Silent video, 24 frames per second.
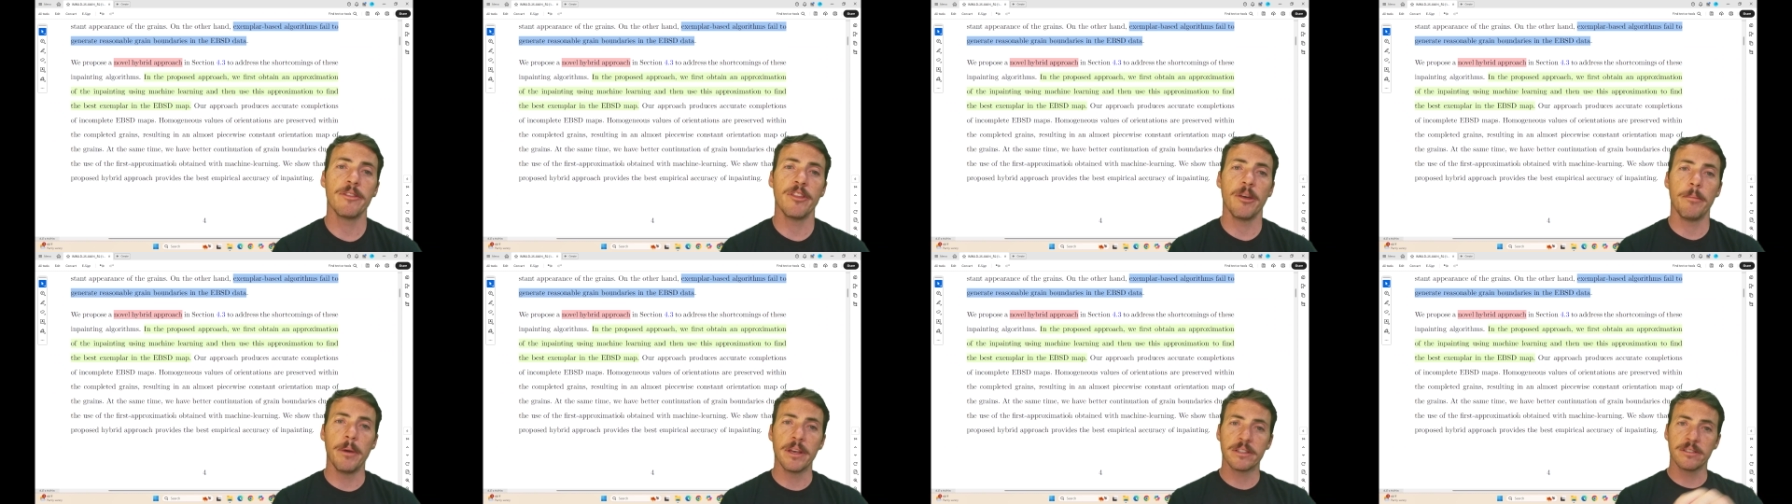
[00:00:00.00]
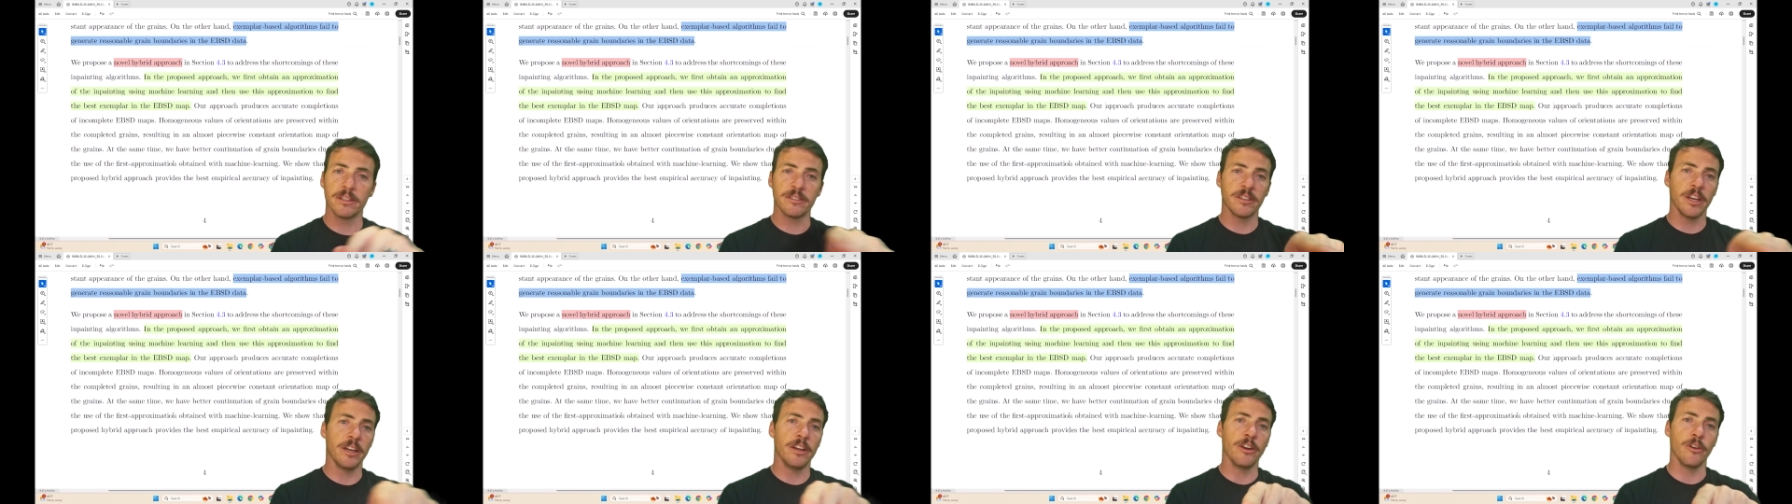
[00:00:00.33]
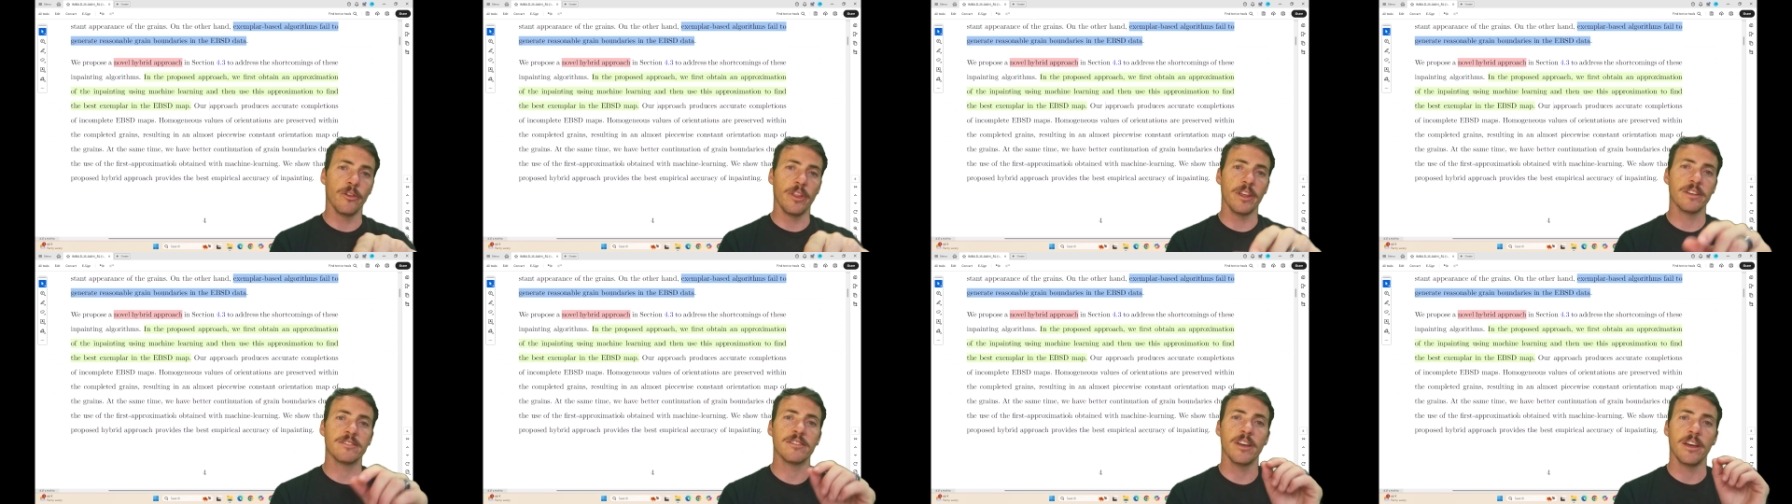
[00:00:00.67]
They basically say here,
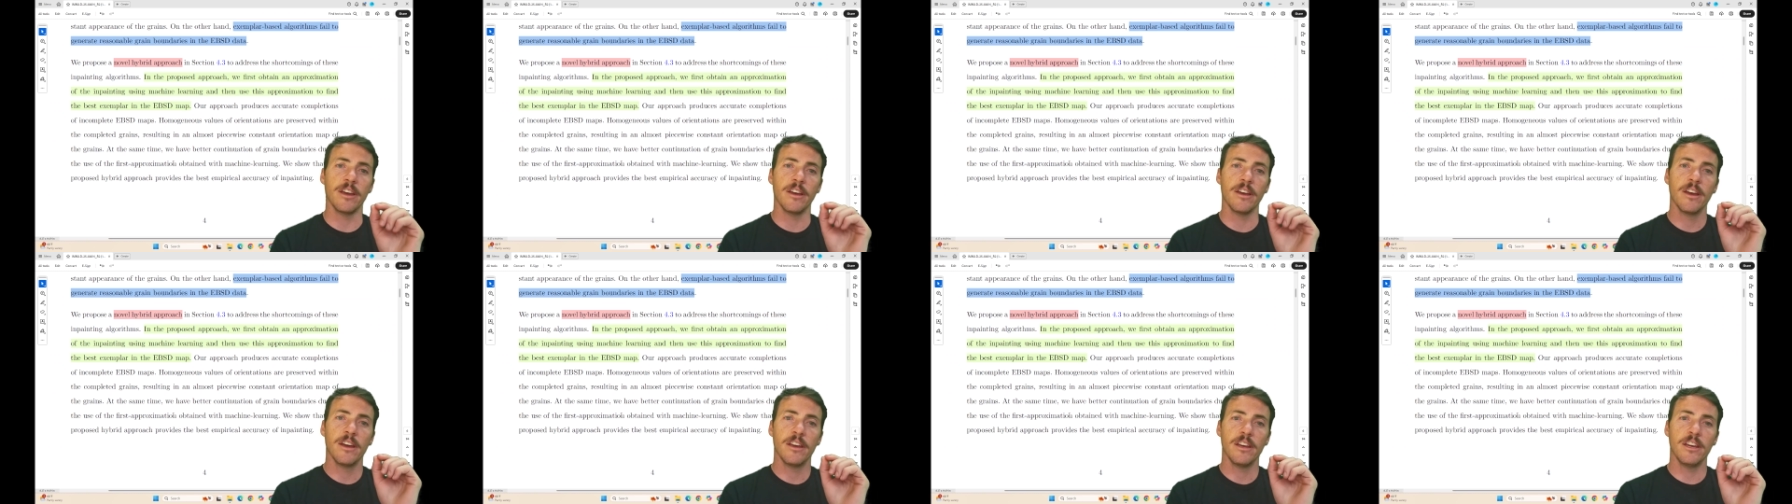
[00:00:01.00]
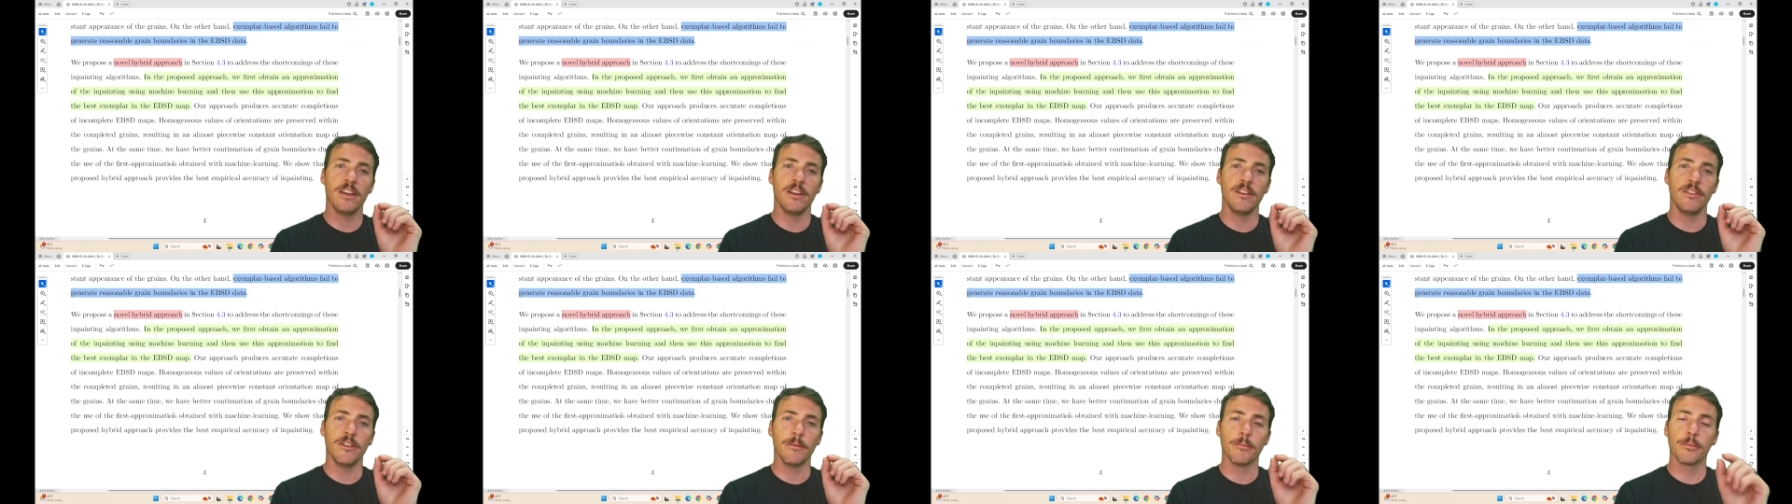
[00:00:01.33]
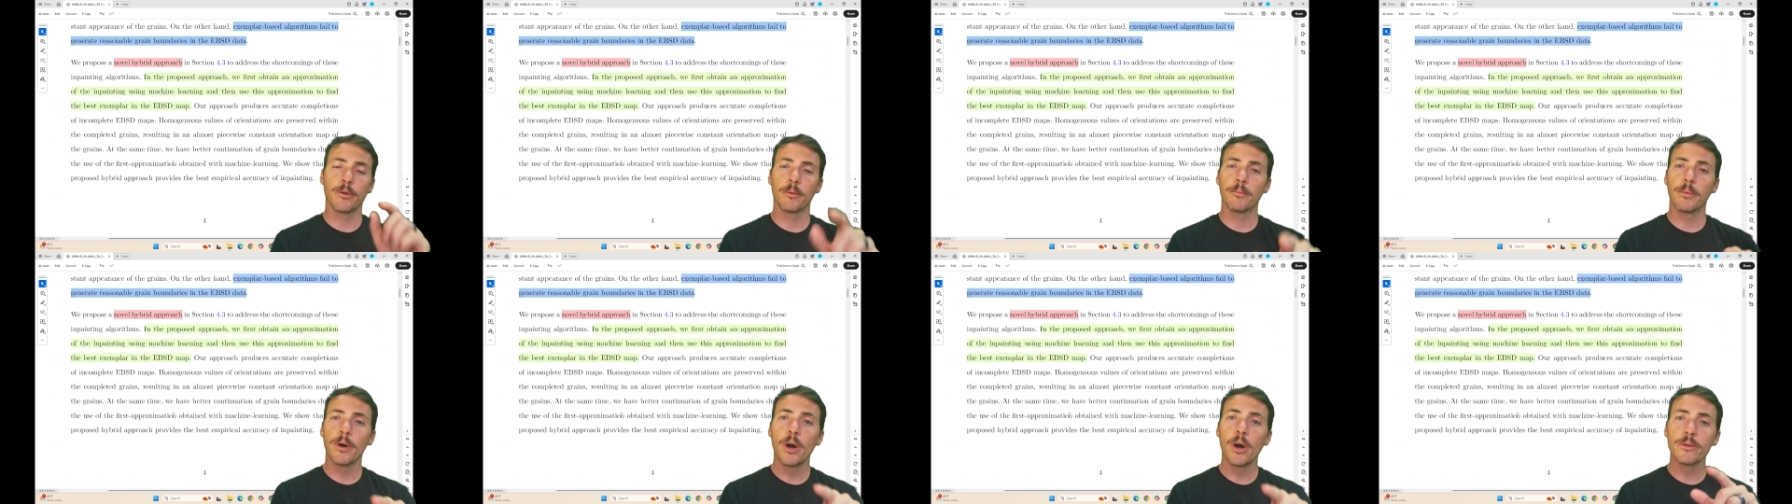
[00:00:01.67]
they say, in the
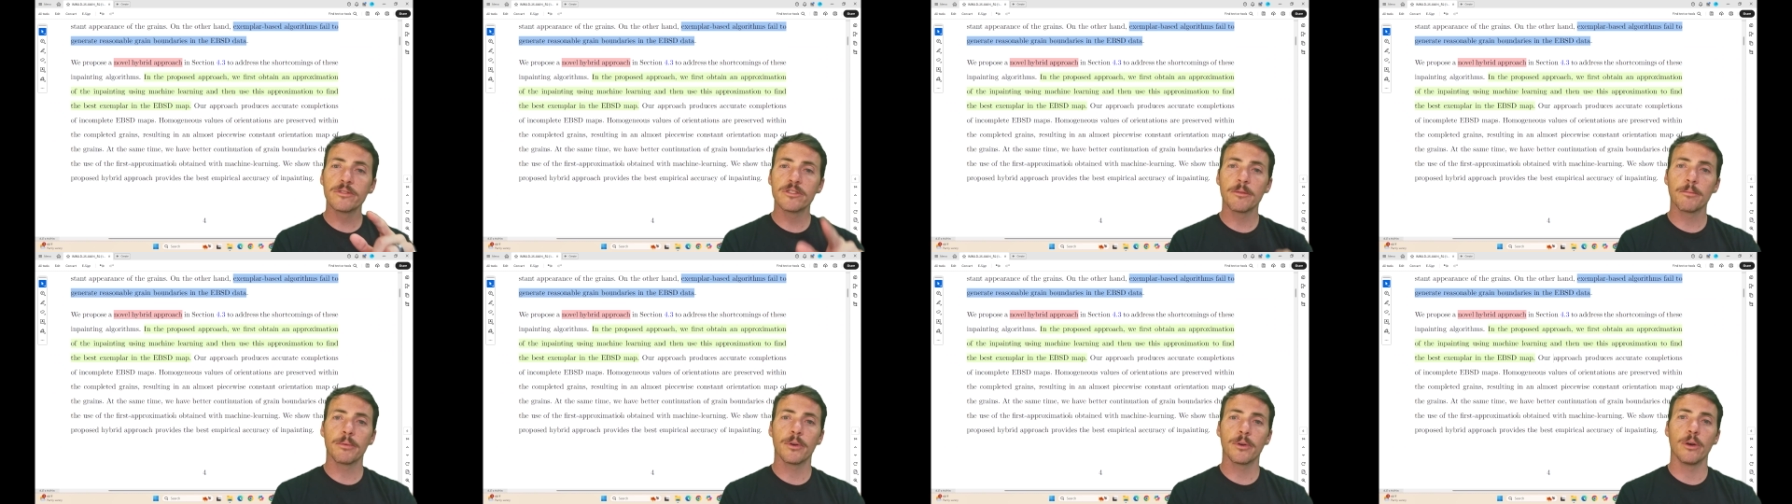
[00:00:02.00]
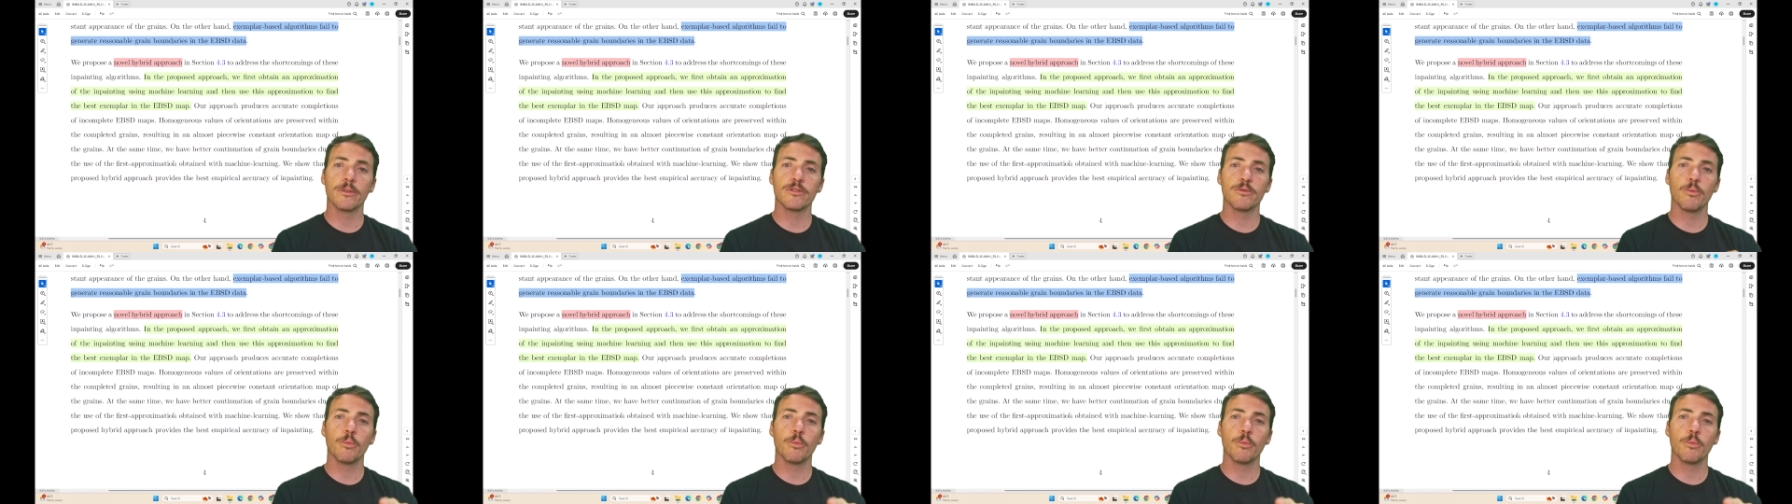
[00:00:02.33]
proposed approach,